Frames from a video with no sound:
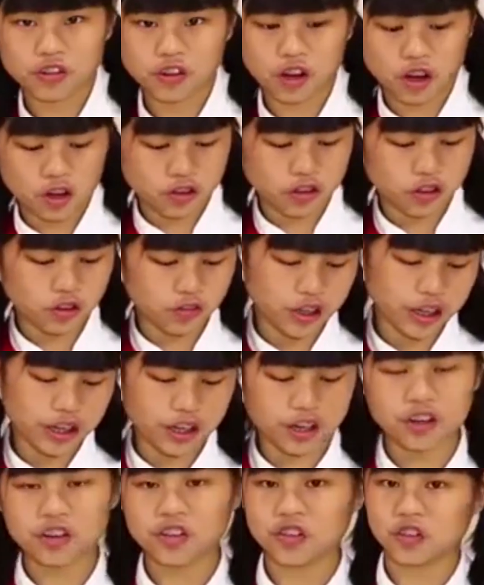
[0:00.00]
our sauce over
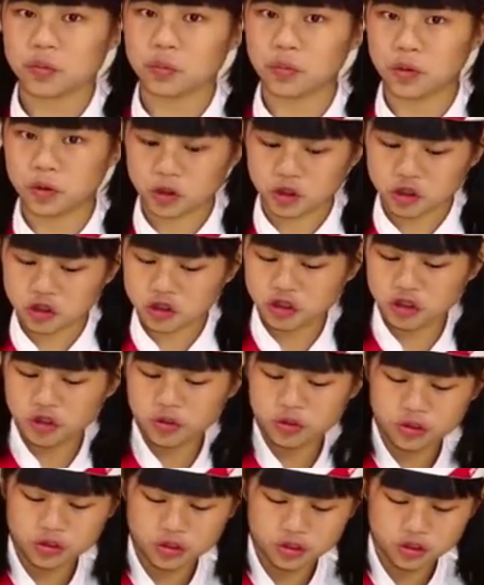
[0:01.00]
here, some orange
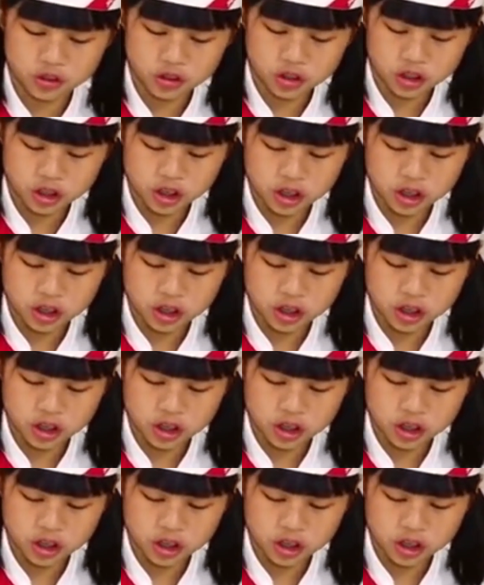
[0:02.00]
juice.